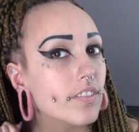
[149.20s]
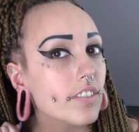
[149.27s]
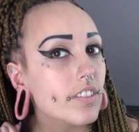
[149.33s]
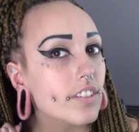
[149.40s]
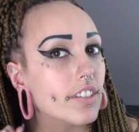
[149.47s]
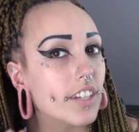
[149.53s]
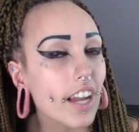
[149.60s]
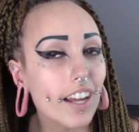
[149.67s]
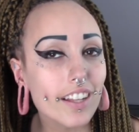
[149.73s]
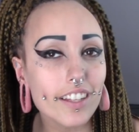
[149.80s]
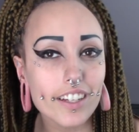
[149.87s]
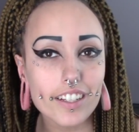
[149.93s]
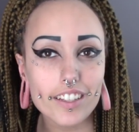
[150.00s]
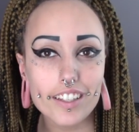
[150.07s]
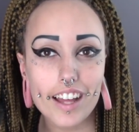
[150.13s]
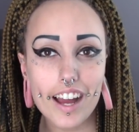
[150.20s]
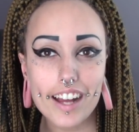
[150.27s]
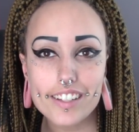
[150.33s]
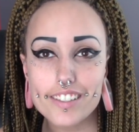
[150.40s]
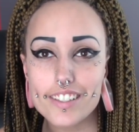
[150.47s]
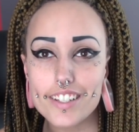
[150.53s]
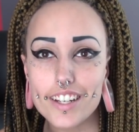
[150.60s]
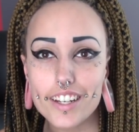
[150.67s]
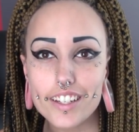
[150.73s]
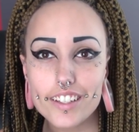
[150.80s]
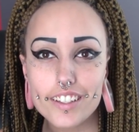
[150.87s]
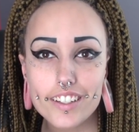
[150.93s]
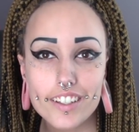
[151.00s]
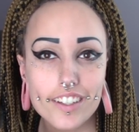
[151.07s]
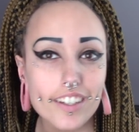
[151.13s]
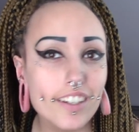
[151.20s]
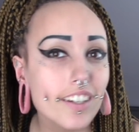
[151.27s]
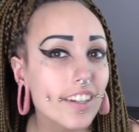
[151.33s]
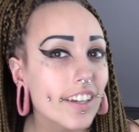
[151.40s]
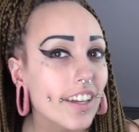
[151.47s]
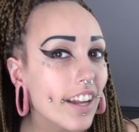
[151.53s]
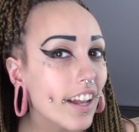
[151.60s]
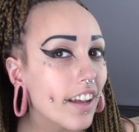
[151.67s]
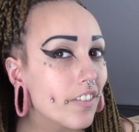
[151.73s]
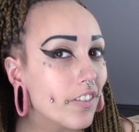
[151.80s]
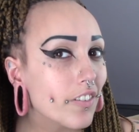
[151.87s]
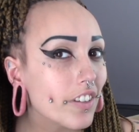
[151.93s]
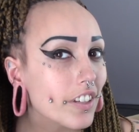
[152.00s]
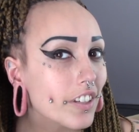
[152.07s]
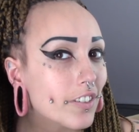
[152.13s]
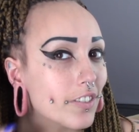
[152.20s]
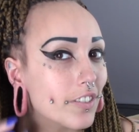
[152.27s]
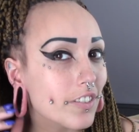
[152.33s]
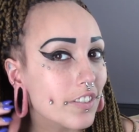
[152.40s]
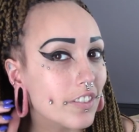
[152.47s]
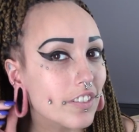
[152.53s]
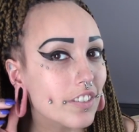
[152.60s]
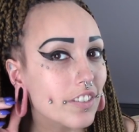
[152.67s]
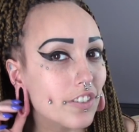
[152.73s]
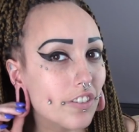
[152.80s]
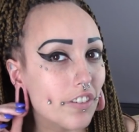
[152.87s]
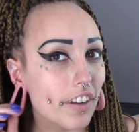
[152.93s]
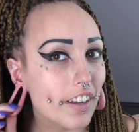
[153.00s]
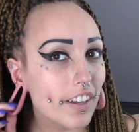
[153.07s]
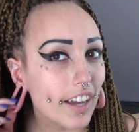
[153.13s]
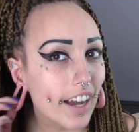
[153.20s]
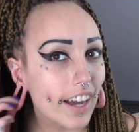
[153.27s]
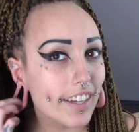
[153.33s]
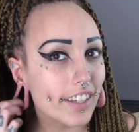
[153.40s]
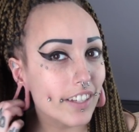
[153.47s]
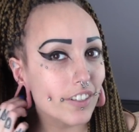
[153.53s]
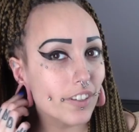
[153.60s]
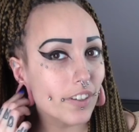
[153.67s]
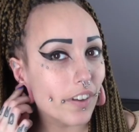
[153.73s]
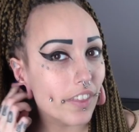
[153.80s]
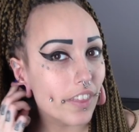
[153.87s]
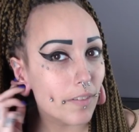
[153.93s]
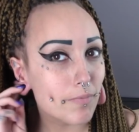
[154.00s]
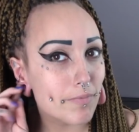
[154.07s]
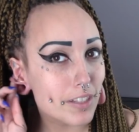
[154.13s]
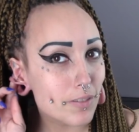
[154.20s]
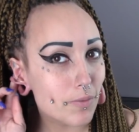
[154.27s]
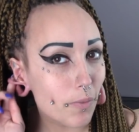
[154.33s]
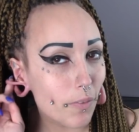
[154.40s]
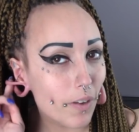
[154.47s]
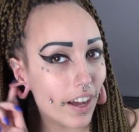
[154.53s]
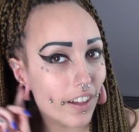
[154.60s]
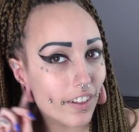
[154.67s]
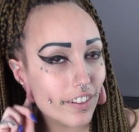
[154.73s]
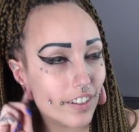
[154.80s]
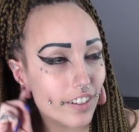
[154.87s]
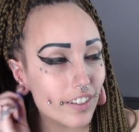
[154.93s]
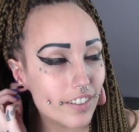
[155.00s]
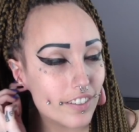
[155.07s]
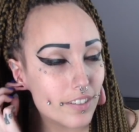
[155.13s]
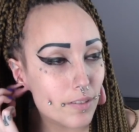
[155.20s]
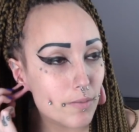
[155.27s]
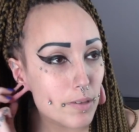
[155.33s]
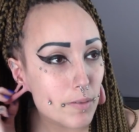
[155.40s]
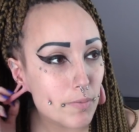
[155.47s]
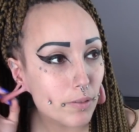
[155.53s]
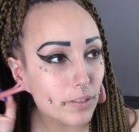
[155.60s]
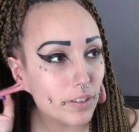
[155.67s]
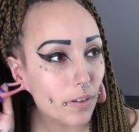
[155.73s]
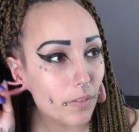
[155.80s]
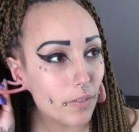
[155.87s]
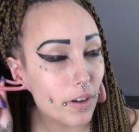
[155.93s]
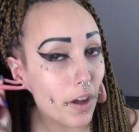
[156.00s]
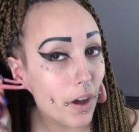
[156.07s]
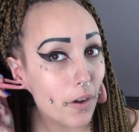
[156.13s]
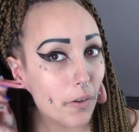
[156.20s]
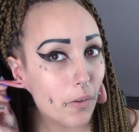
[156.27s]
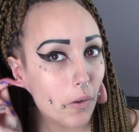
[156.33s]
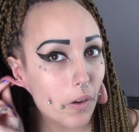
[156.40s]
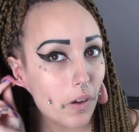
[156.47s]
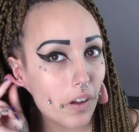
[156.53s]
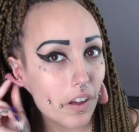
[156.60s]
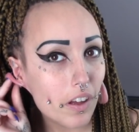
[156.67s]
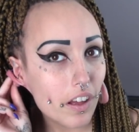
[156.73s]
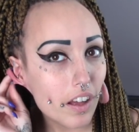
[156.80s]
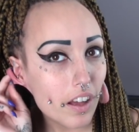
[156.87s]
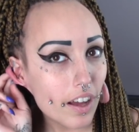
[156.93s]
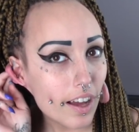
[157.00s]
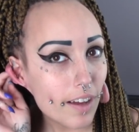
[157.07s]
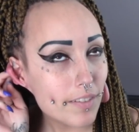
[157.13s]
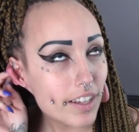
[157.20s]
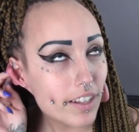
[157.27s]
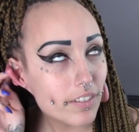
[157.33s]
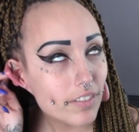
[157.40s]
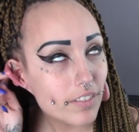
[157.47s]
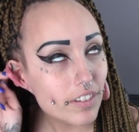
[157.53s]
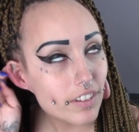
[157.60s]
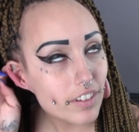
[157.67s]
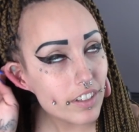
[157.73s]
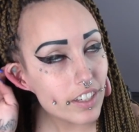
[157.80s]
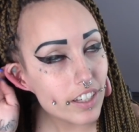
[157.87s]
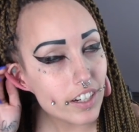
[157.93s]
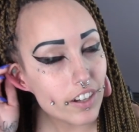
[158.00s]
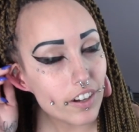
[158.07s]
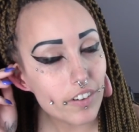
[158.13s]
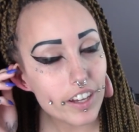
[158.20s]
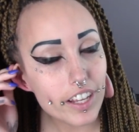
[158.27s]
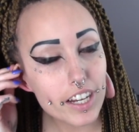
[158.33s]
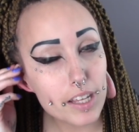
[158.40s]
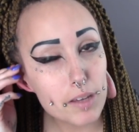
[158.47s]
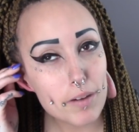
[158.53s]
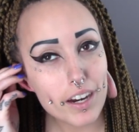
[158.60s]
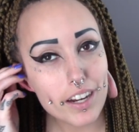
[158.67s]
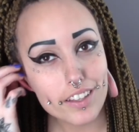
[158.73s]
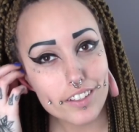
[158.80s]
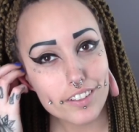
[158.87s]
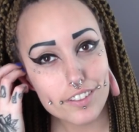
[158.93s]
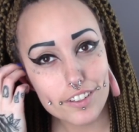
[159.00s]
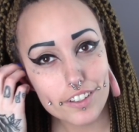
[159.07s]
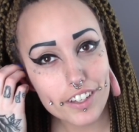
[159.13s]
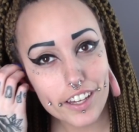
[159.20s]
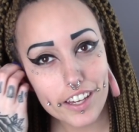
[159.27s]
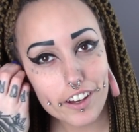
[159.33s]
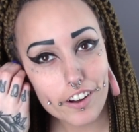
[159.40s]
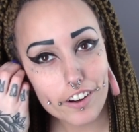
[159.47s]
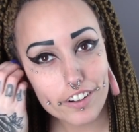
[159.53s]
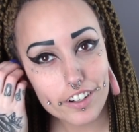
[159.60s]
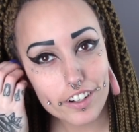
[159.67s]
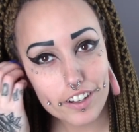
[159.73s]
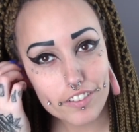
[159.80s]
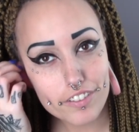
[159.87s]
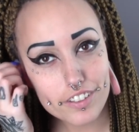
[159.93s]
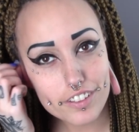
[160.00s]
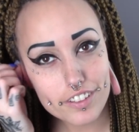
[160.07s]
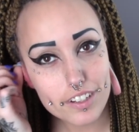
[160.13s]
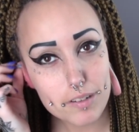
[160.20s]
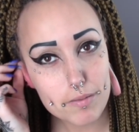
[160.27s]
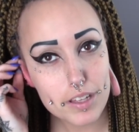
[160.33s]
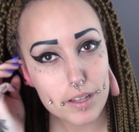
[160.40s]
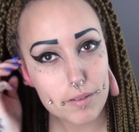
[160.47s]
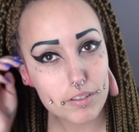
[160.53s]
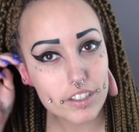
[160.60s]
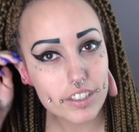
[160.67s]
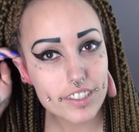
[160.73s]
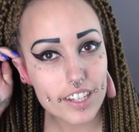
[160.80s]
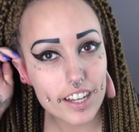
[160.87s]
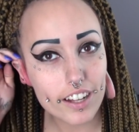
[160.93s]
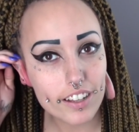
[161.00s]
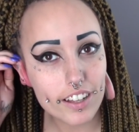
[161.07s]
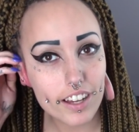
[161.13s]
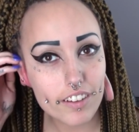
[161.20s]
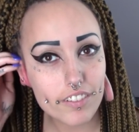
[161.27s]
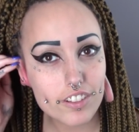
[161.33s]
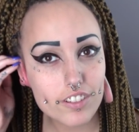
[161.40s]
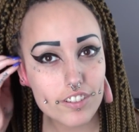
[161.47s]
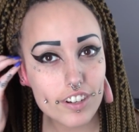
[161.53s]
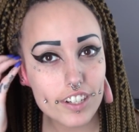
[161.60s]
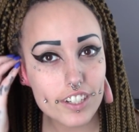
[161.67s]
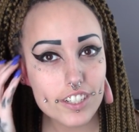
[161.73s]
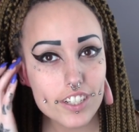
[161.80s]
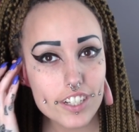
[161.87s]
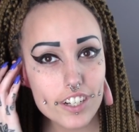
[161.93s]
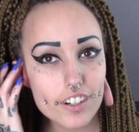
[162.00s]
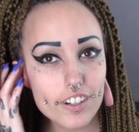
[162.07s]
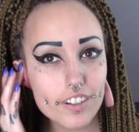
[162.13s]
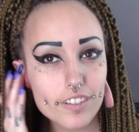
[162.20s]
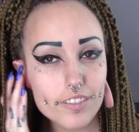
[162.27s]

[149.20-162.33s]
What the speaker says: It's kind of like elastic. I have a really cool trick I can do with them as well, so people don't know. I mean, you know, anybody that's looking hard enough is going to be able to tell I have a stretched ear.